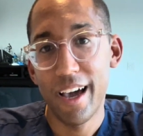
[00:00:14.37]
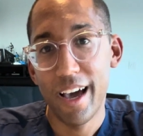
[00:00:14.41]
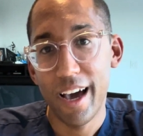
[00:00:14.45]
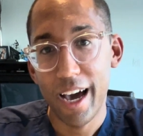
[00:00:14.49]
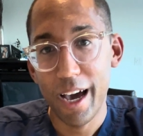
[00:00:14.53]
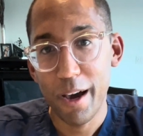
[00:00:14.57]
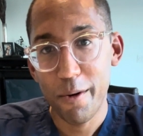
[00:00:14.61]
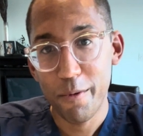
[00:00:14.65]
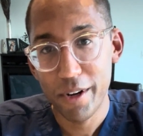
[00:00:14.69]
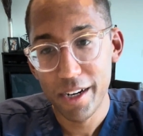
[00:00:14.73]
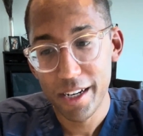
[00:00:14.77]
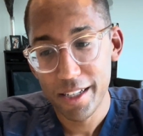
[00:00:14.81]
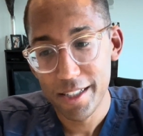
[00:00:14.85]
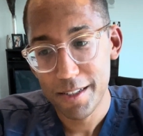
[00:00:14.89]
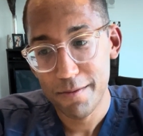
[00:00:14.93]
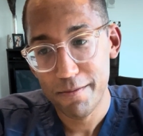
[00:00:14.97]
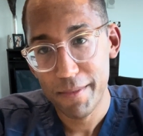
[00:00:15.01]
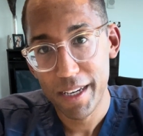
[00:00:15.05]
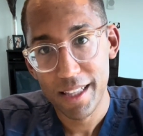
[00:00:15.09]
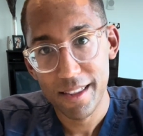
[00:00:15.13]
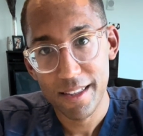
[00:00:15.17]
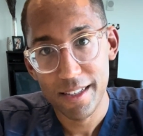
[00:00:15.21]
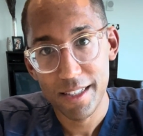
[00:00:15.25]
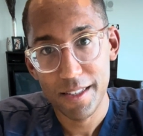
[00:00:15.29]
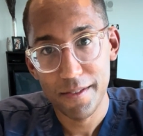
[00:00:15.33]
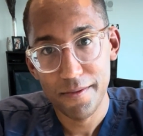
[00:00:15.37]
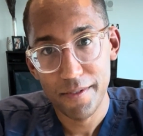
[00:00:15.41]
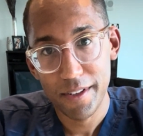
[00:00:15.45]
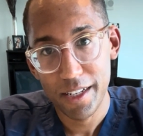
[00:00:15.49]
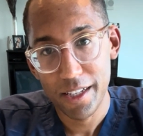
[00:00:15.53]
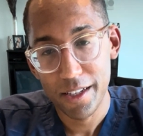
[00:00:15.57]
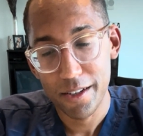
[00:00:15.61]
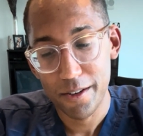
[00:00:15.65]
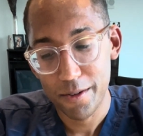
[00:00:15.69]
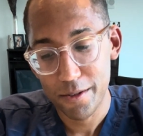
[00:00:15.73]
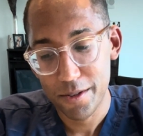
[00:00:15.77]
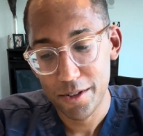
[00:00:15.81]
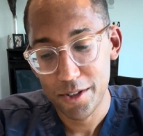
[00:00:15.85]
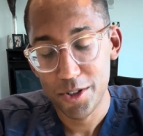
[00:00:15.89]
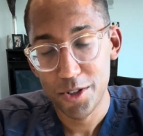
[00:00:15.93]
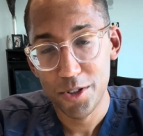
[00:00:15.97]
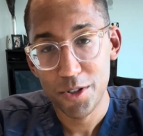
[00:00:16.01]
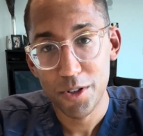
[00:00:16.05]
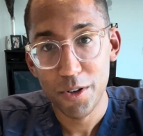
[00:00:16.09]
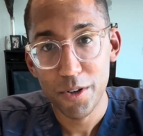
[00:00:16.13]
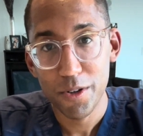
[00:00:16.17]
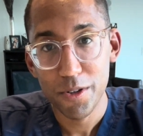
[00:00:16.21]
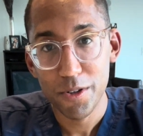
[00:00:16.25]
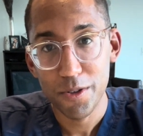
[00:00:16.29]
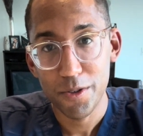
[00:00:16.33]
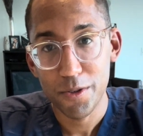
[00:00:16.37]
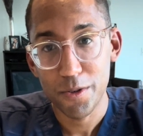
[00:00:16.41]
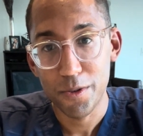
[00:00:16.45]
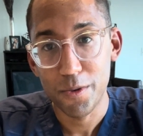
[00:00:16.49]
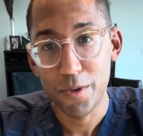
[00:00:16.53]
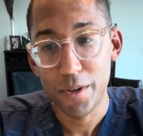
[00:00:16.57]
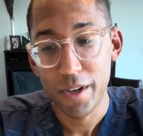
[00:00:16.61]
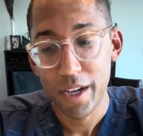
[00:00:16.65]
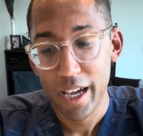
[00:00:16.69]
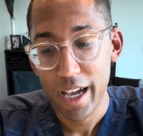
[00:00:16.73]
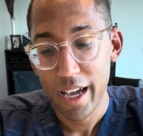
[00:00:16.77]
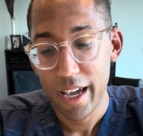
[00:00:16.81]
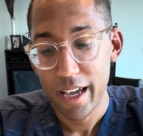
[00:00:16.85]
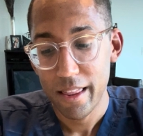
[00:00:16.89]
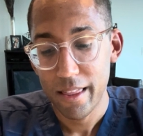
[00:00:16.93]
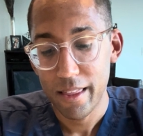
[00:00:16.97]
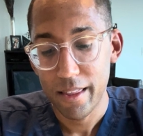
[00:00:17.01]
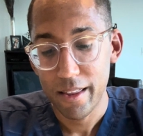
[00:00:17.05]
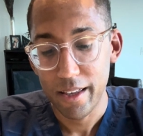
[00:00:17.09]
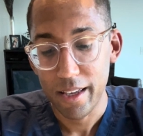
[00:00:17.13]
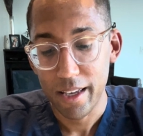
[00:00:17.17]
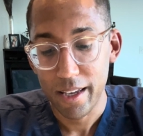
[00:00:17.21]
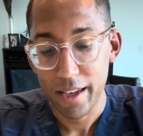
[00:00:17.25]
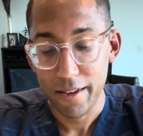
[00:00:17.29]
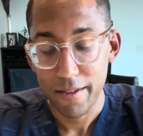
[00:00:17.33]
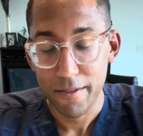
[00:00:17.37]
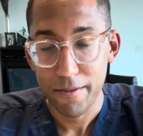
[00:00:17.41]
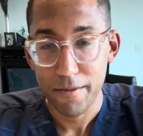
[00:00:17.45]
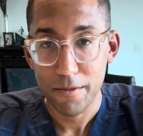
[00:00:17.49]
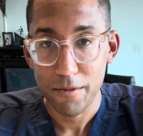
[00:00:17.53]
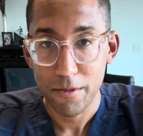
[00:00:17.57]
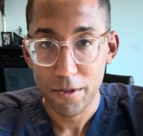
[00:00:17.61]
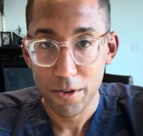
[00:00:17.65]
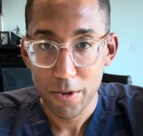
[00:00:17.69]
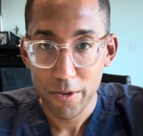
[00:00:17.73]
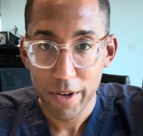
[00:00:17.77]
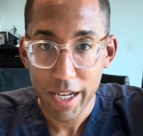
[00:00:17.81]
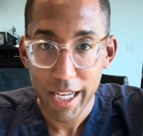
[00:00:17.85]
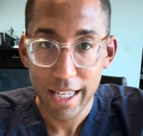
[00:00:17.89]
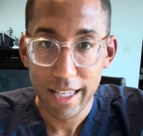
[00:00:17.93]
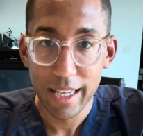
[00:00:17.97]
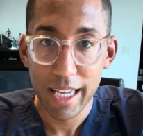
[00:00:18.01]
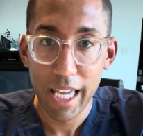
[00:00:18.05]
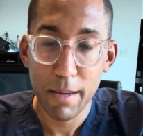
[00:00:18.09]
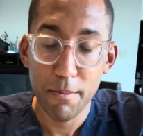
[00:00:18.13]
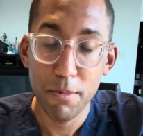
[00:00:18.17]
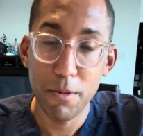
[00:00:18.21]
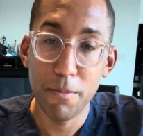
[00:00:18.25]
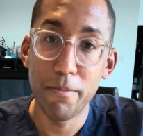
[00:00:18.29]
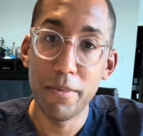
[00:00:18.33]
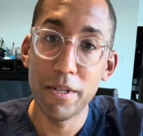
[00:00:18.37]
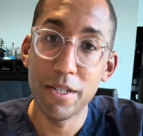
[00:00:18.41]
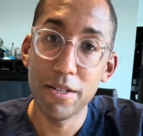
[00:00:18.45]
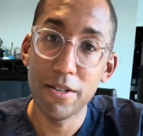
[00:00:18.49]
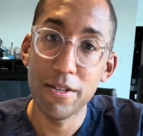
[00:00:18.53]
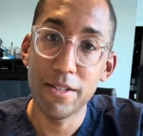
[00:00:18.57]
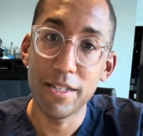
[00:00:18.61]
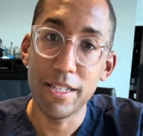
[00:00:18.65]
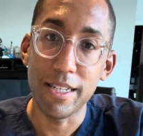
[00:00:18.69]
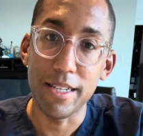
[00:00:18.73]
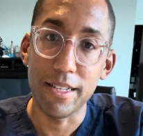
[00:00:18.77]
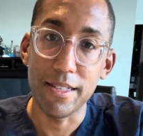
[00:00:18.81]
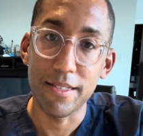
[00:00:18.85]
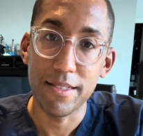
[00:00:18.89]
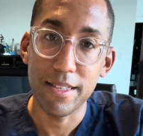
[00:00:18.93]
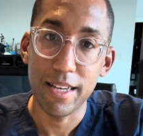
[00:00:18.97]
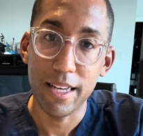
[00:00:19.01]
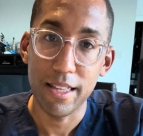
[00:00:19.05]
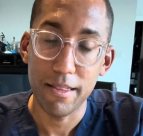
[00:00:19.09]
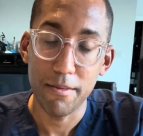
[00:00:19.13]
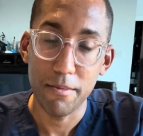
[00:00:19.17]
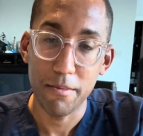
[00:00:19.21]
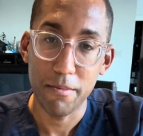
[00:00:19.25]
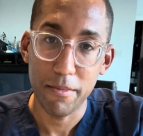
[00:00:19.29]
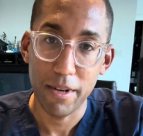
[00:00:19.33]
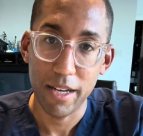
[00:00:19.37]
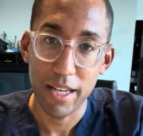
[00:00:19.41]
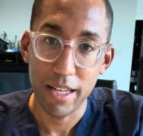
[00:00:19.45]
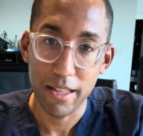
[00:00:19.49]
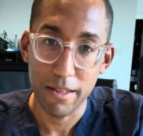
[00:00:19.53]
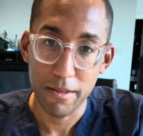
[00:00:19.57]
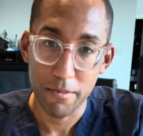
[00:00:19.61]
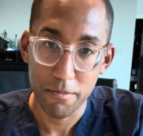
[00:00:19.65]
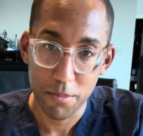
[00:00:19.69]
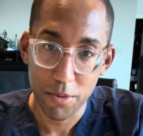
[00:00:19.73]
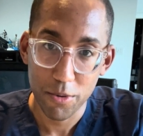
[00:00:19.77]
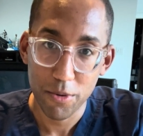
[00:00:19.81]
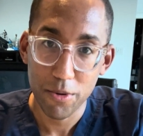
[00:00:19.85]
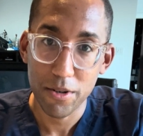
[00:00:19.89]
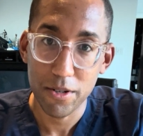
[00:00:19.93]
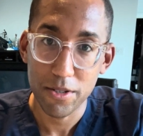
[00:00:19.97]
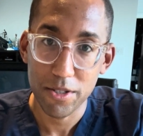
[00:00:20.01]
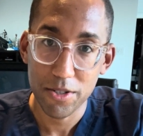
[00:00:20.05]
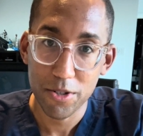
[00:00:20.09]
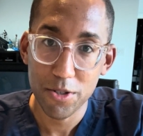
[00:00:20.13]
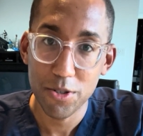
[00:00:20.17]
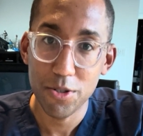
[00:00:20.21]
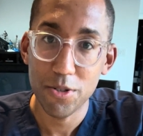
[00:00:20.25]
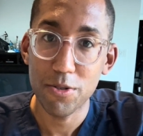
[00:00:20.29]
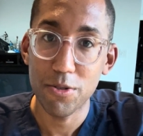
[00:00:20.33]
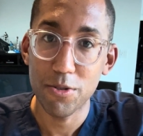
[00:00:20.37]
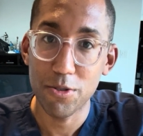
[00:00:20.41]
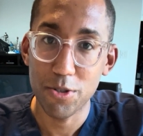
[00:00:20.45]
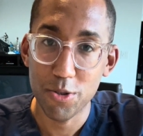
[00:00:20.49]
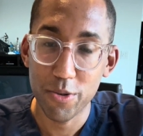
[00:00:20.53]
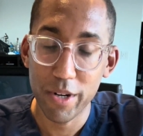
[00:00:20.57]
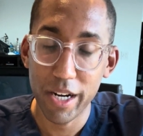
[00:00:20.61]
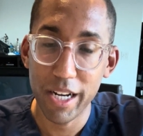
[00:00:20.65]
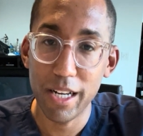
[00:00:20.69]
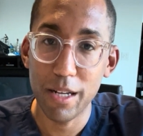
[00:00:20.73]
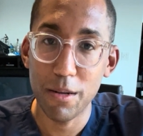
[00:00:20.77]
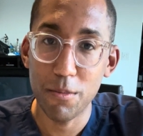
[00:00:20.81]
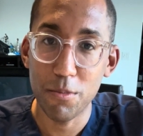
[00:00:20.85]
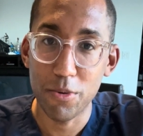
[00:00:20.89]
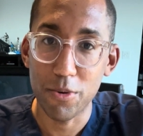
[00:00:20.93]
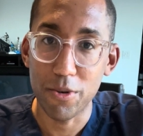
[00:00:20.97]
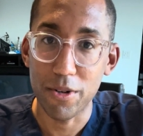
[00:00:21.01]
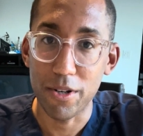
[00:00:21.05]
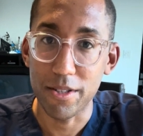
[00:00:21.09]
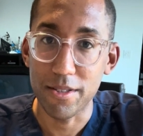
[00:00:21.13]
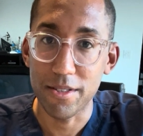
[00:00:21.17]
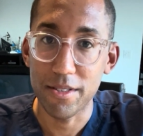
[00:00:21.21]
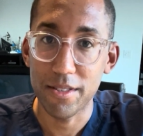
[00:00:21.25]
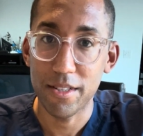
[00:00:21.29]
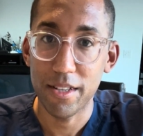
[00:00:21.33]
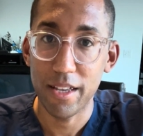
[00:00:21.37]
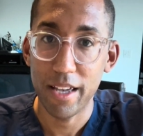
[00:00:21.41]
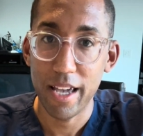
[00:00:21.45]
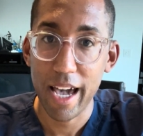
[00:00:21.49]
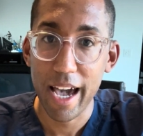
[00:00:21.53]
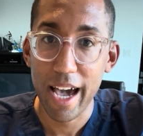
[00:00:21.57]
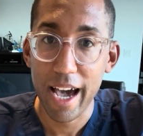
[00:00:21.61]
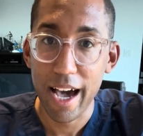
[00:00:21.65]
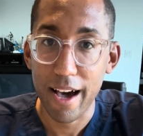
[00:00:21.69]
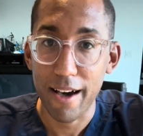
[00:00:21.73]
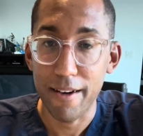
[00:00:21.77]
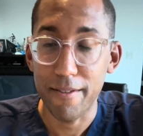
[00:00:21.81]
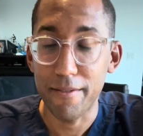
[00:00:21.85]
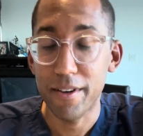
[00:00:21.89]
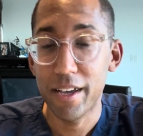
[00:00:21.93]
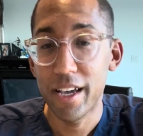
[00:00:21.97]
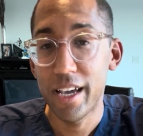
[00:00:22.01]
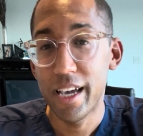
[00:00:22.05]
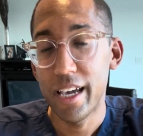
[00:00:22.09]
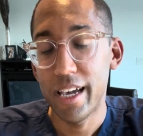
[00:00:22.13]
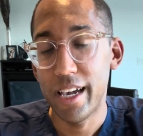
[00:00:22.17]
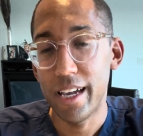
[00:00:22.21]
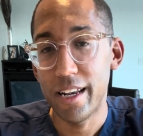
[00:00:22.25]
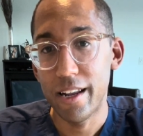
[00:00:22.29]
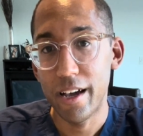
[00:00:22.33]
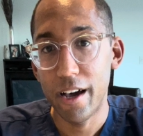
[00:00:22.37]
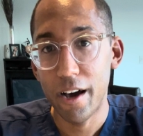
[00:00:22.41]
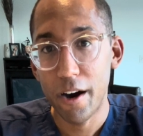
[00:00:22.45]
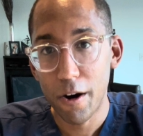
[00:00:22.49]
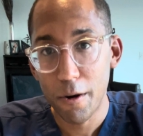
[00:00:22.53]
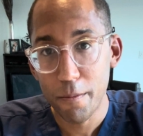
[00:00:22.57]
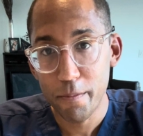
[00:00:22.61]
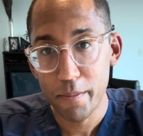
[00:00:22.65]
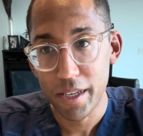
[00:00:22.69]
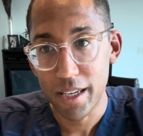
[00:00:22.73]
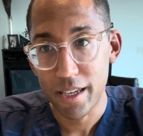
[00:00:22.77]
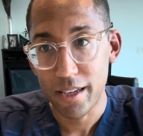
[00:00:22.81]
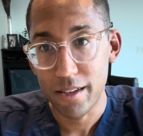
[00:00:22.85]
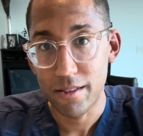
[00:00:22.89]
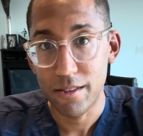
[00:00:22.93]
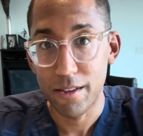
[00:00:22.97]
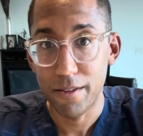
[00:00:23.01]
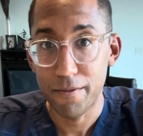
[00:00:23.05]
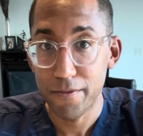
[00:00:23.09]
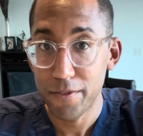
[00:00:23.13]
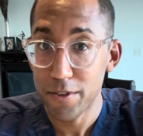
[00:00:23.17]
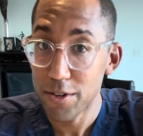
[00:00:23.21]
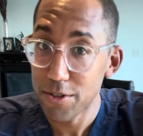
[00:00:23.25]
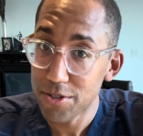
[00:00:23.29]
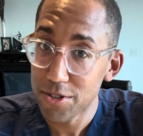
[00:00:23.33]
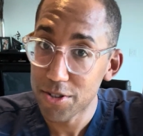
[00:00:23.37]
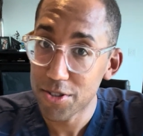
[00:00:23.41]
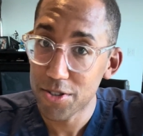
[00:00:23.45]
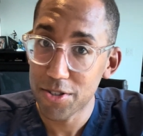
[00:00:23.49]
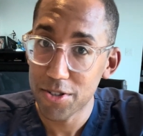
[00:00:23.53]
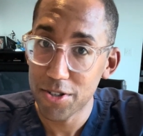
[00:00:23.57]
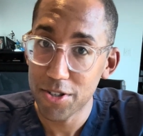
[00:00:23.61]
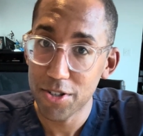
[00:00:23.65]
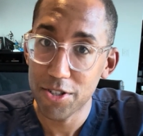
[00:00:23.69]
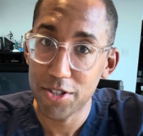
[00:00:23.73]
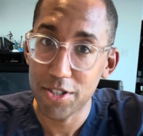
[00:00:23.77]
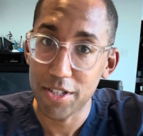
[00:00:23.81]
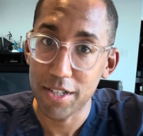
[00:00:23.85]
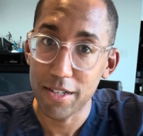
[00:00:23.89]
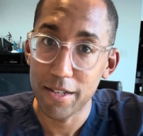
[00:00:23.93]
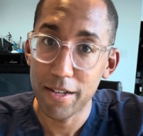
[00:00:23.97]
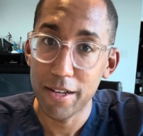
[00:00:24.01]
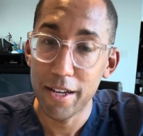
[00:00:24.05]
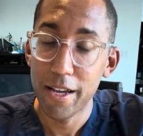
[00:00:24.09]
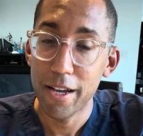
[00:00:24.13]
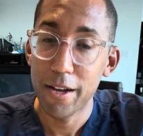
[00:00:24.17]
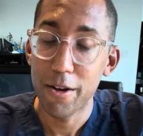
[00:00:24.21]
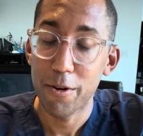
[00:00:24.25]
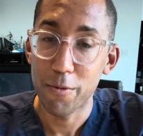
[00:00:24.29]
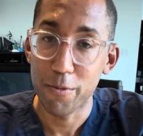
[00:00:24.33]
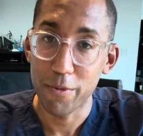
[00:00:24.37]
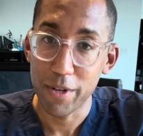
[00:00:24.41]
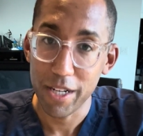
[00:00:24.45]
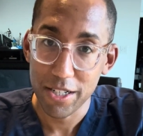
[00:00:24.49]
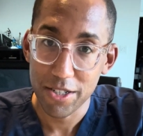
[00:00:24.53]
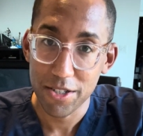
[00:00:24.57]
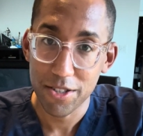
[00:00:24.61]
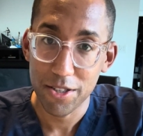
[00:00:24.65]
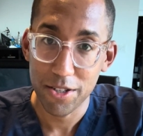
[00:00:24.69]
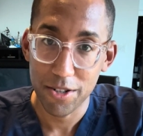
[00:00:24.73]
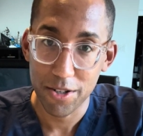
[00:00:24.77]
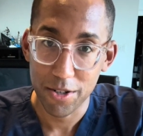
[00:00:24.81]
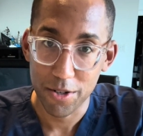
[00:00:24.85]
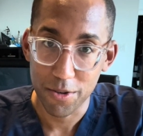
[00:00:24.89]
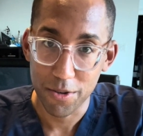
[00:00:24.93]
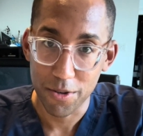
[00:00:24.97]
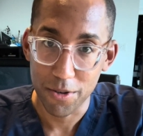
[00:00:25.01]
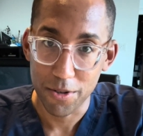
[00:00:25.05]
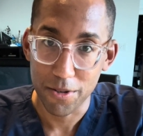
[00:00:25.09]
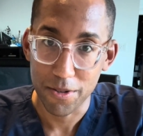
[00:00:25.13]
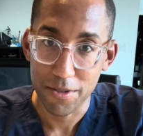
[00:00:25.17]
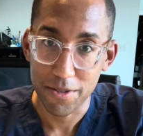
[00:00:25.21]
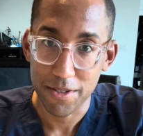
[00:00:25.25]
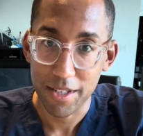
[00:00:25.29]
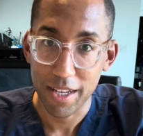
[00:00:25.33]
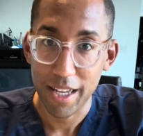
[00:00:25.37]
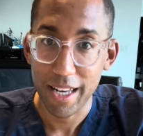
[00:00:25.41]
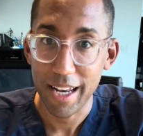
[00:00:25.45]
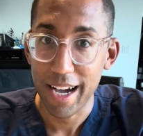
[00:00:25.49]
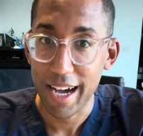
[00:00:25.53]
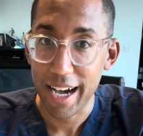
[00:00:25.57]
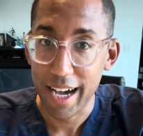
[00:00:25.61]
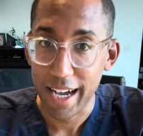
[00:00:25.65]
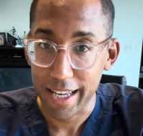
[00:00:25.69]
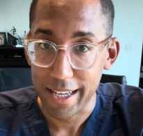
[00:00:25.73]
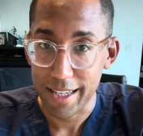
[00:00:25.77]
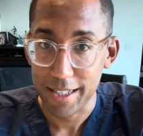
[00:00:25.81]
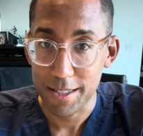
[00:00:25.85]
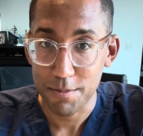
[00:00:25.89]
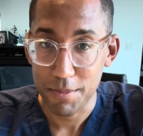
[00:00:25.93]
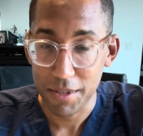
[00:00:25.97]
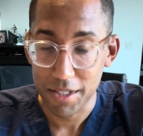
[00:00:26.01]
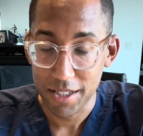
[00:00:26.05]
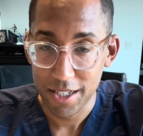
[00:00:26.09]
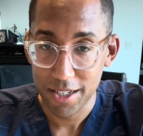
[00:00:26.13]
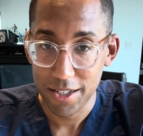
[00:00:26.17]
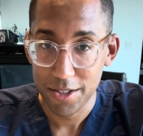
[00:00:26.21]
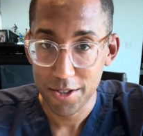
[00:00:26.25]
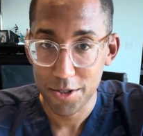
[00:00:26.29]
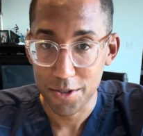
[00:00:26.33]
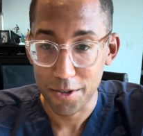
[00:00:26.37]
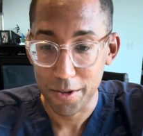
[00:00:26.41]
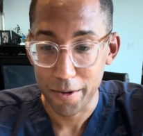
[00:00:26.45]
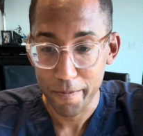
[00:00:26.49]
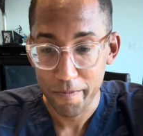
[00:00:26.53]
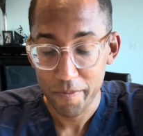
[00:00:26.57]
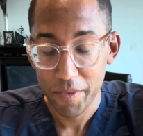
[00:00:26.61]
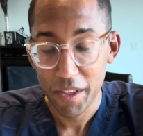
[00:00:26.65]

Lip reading: I wanted to make this video to show you the great capabilities that my surgical training boards have in helping the future surgeon reach their goals and highest potential.